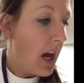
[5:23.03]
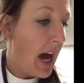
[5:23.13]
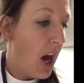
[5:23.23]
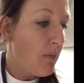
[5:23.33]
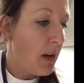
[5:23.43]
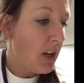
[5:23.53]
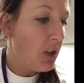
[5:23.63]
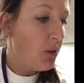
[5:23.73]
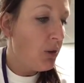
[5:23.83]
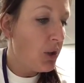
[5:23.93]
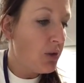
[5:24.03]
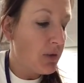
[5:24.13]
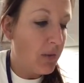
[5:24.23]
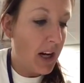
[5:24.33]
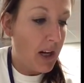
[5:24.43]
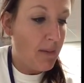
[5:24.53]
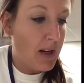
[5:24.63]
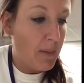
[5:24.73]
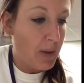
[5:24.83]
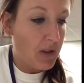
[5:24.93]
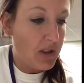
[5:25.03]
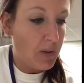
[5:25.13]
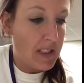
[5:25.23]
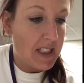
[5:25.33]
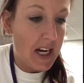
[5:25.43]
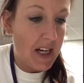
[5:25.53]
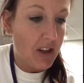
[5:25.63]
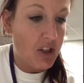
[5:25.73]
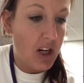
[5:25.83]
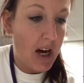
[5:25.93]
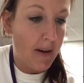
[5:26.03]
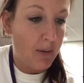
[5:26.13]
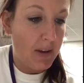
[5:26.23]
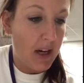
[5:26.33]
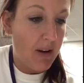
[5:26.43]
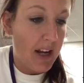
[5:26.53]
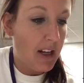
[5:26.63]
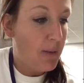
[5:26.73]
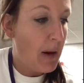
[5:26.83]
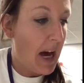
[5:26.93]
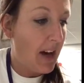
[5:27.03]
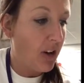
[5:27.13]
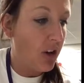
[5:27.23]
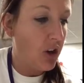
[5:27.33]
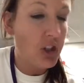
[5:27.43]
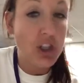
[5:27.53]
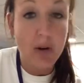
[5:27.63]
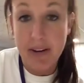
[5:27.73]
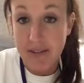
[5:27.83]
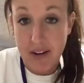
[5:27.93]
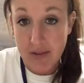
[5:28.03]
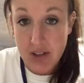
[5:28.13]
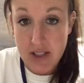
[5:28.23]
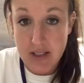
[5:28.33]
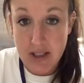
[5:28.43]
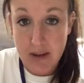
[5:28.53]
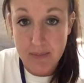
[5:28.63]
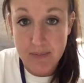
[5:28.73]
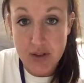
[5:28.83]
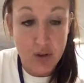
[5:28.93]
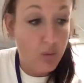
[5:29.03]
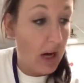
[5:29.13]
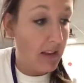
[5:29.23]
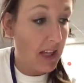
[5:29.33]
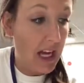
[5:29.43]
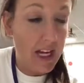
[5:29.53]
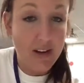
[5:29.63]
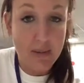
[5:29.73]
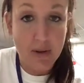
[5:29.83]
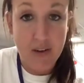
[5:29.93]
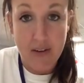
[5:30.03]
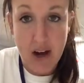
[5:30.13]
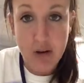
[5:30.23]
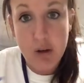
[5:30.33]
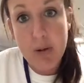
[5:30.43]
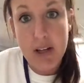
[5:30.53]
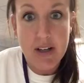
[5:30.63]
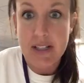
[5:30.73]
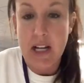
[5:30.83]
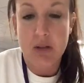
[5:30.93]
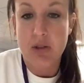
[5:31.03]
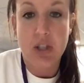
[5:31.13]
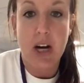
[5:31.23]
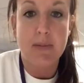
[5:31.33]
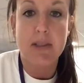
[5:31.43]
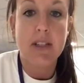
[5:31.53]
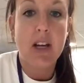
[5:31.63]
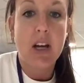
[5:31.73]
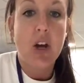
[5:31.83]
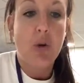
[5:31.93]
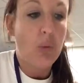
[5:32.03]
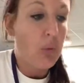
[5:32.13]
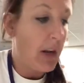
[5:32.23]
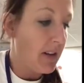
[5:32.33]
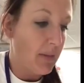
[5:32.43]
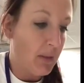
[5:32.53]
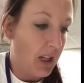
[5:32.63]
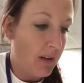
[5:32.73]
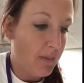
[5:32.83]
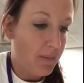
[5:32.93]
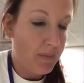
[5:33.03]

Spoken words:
How might you use random numbers to assign the jobs without any pattern or showing favoritism? So write that in number 5. How could we assign those jobs randomly?